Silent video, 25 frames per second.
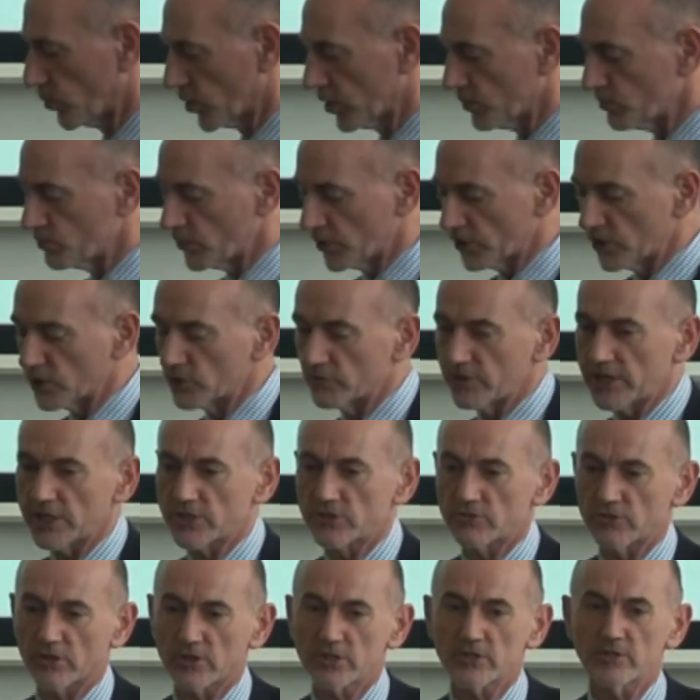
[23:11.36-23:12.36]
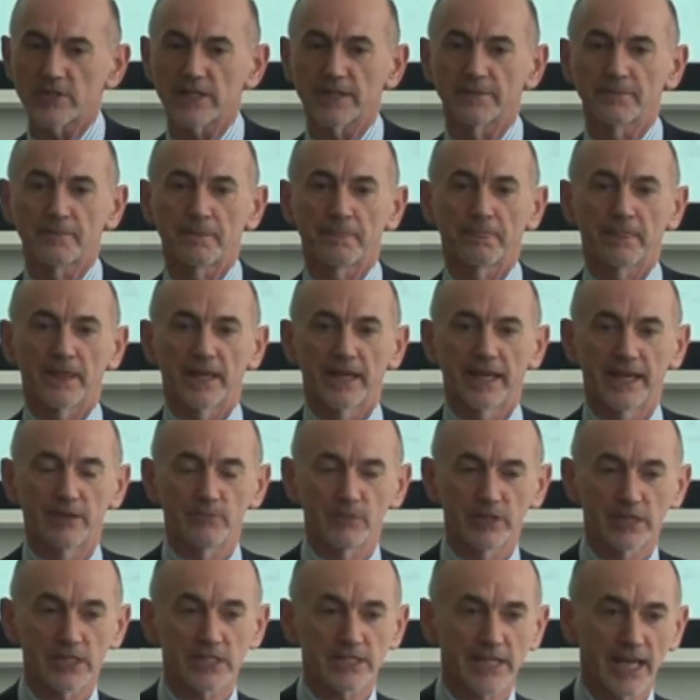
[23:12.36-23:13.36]
more Moodle restructuring,
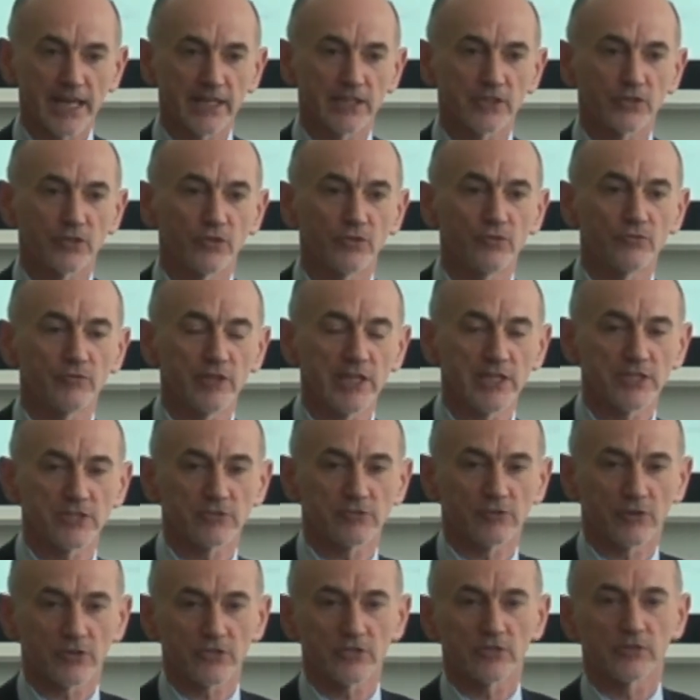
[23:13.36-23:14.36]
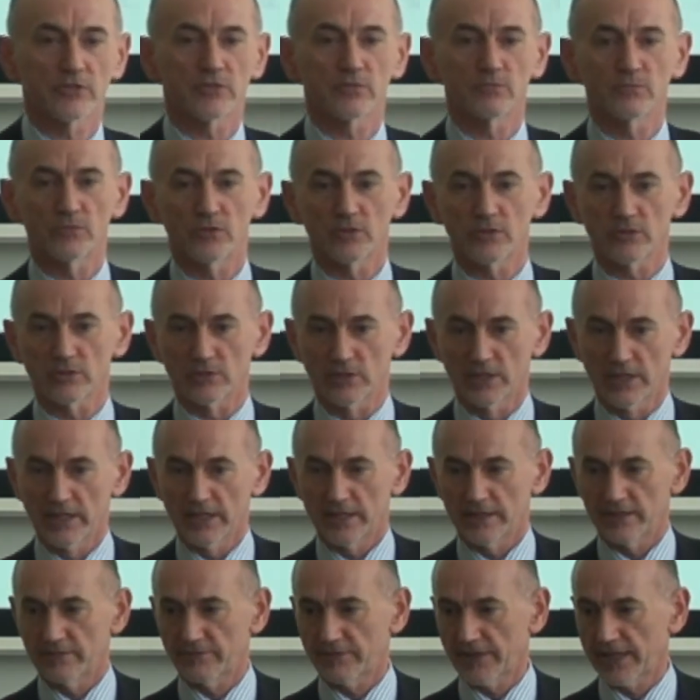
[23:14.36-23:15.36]
and we decided to restructure the Moodle
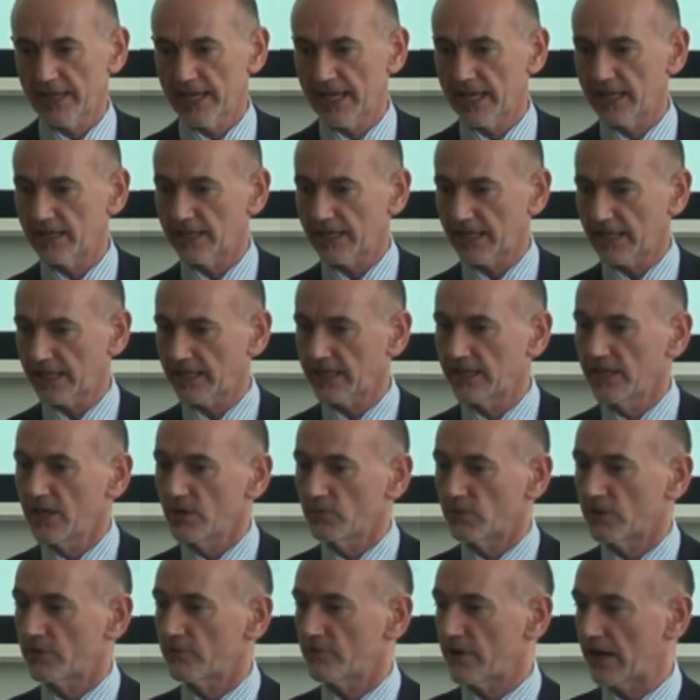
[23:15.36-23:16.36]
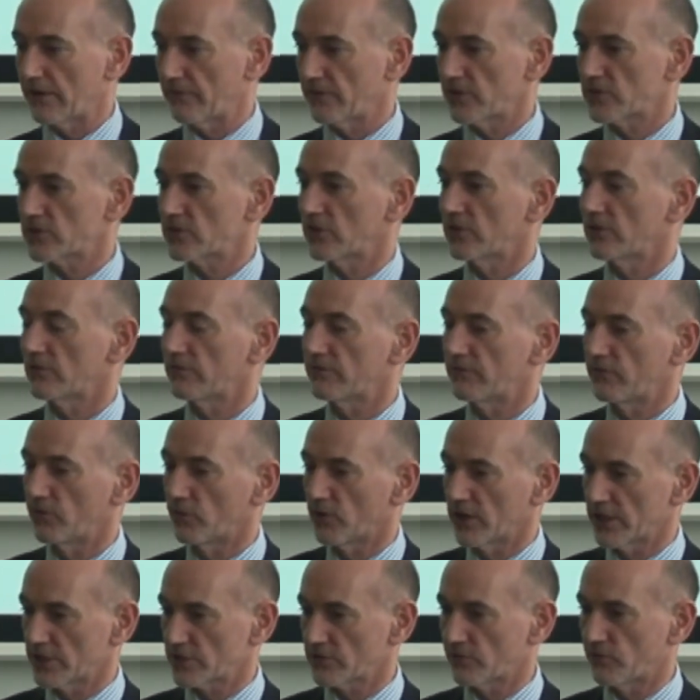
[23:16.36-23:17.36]
VLE with reference to
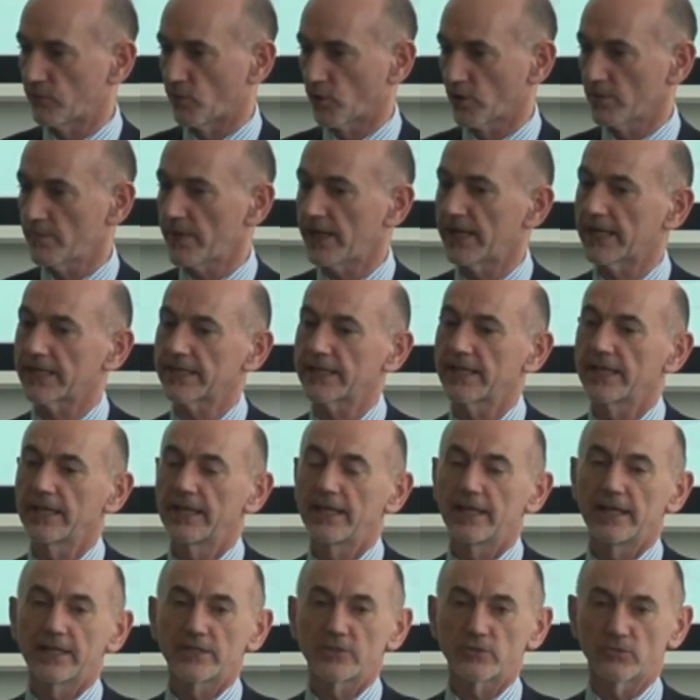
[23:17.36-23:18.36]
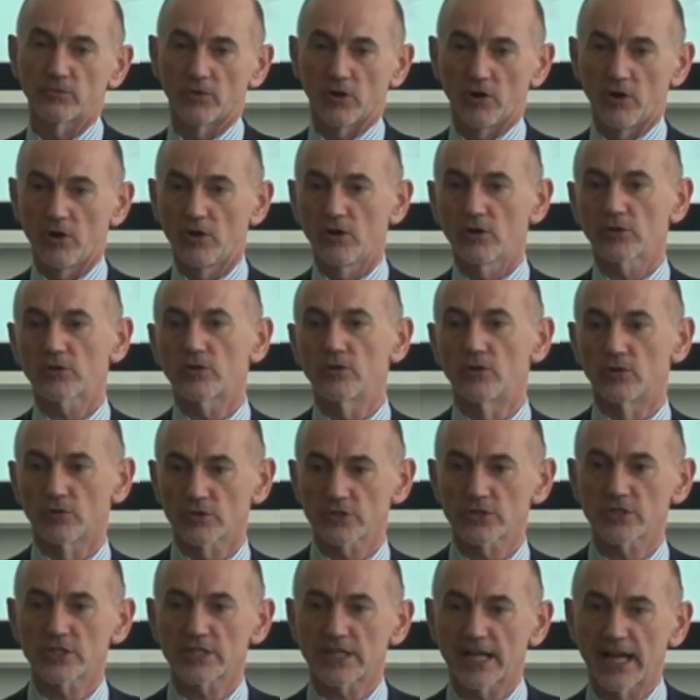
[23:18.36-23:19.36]
its format. So all
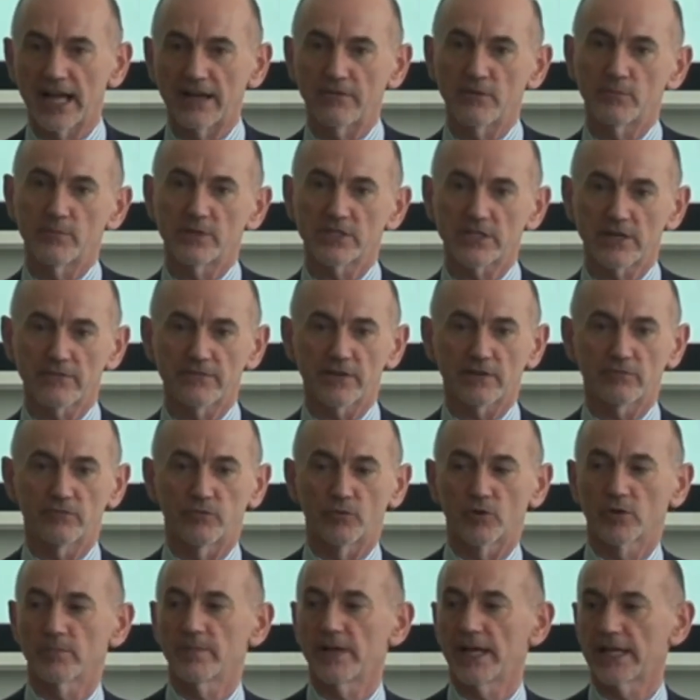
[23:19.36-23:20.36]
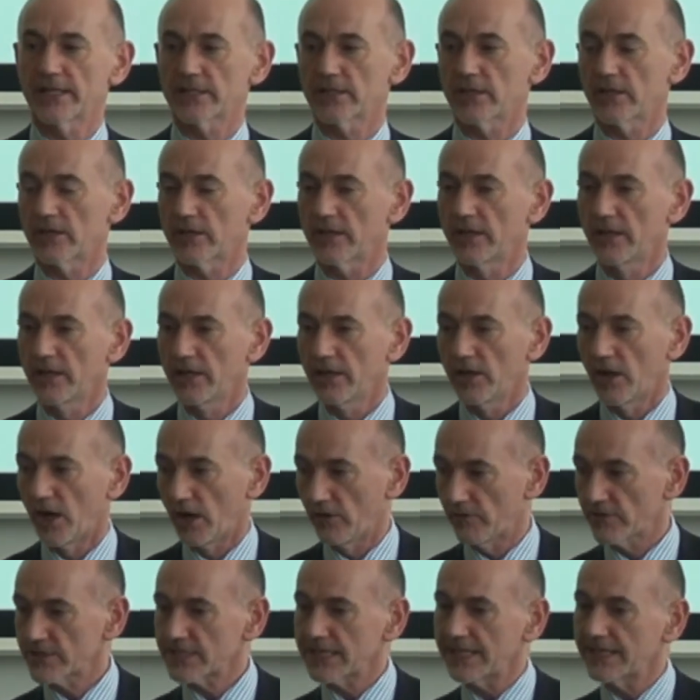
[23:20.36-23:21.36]
courses have a specific format now.
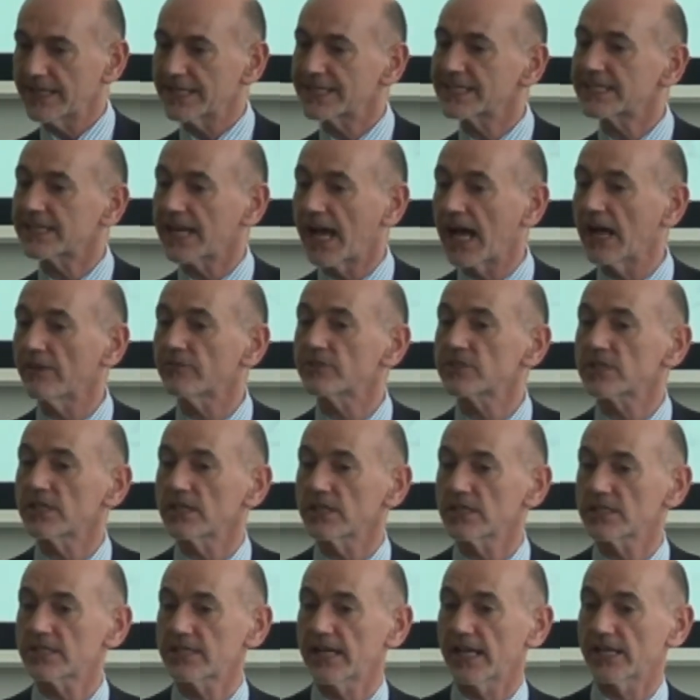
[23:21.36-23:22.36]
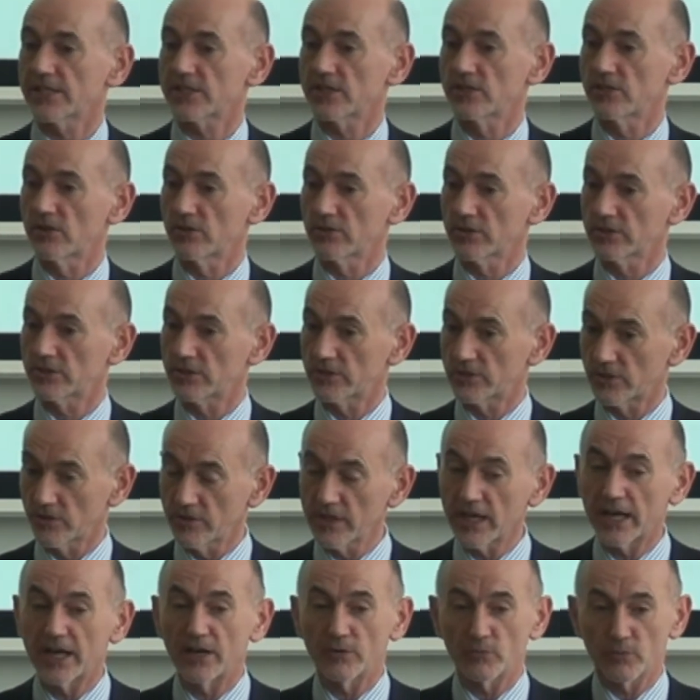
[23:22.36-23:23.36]
Obviously, the staff skill sets in order to
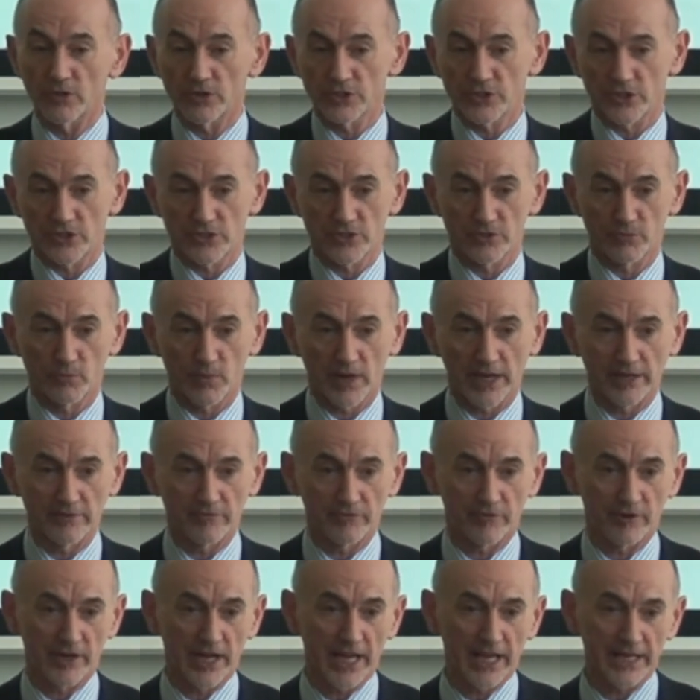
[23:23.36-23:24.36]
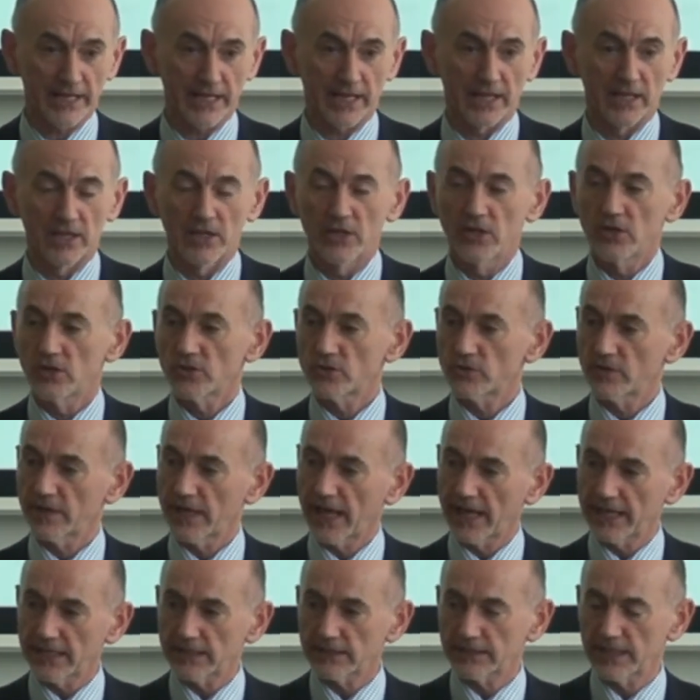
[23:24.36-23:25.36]
do that for such a wide variety. So the
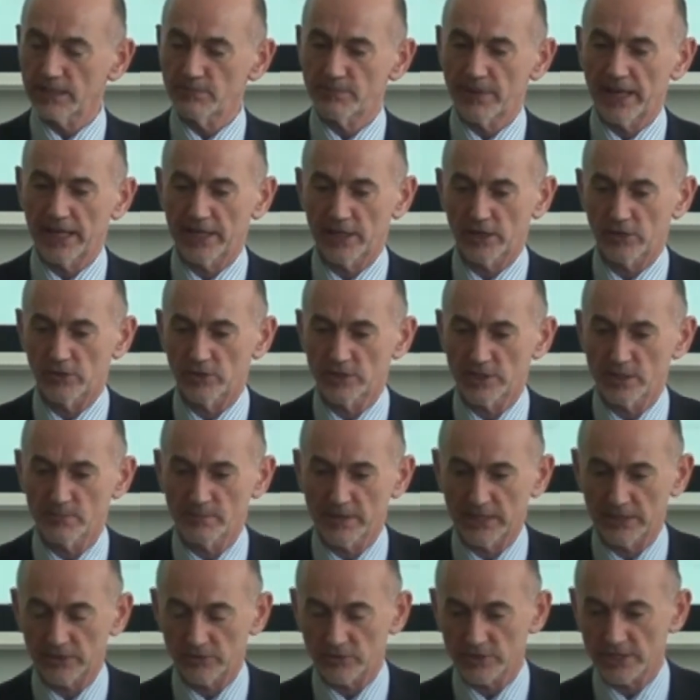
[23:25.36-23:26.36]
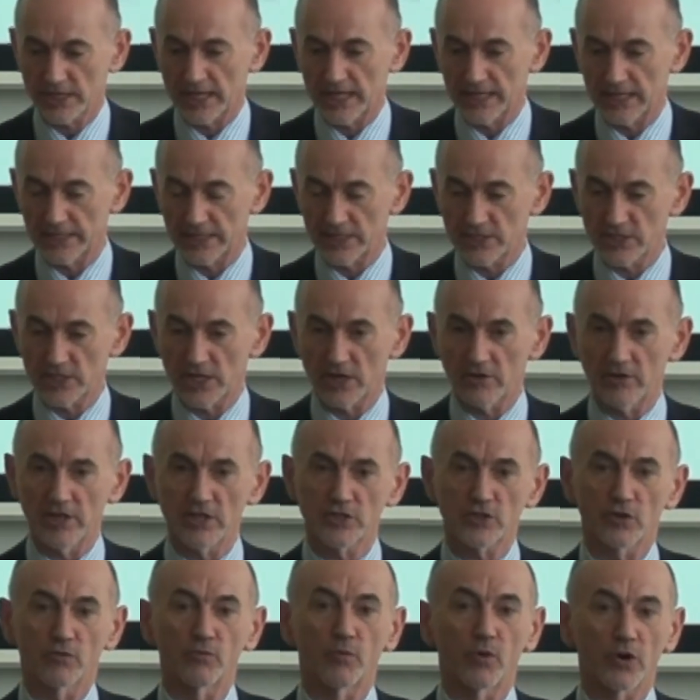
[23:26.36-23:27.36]
ILT pedagogy mentors had a
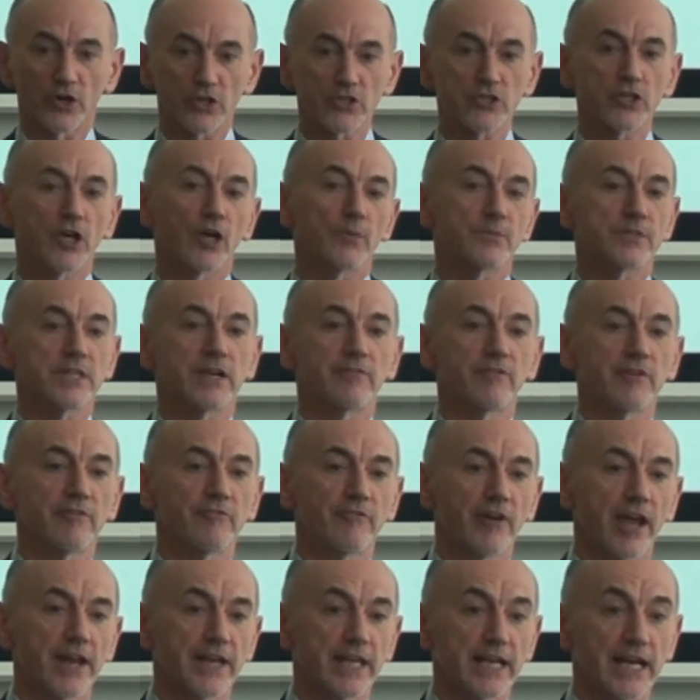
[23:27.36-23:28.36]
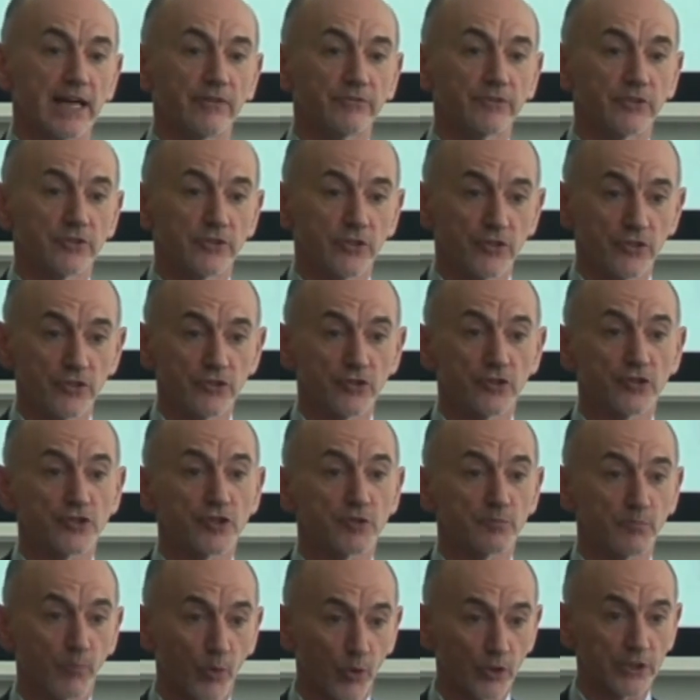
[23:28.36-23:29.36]
series of workshops every Friday afternoon to
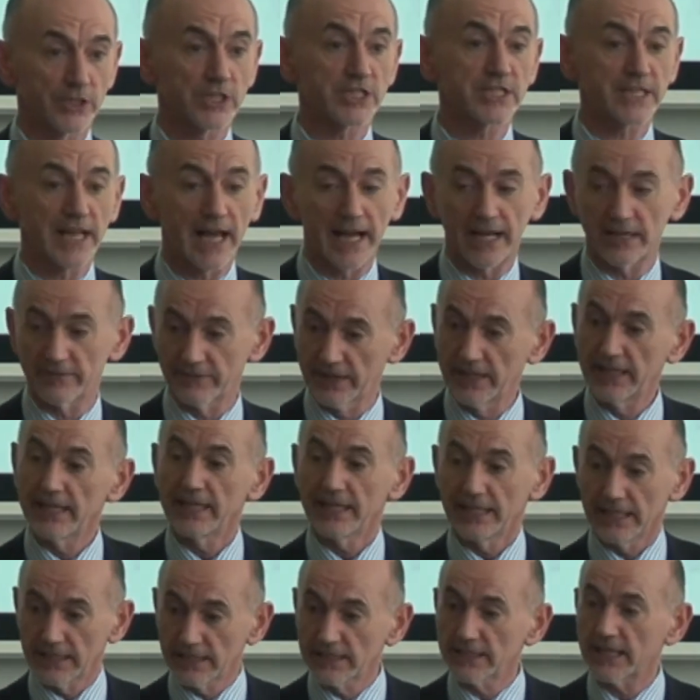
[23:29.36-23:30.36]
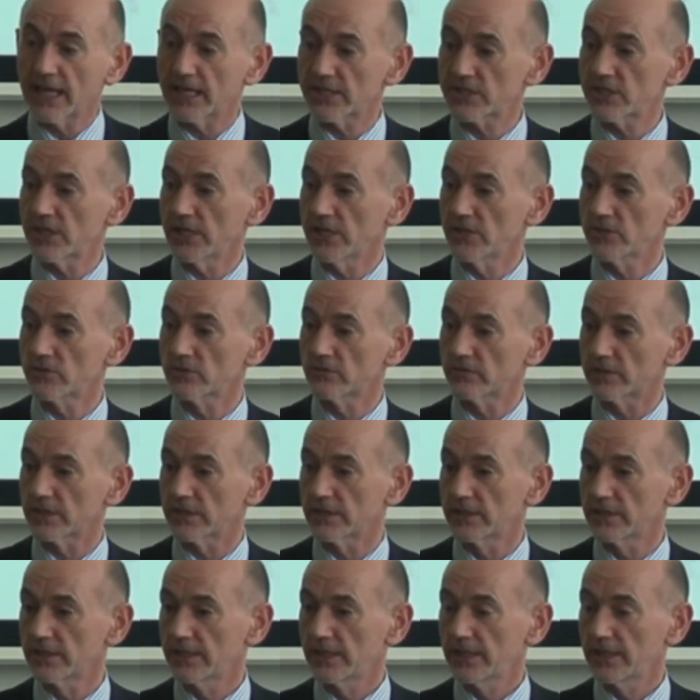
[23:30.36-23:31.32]
support the staff in that changeover.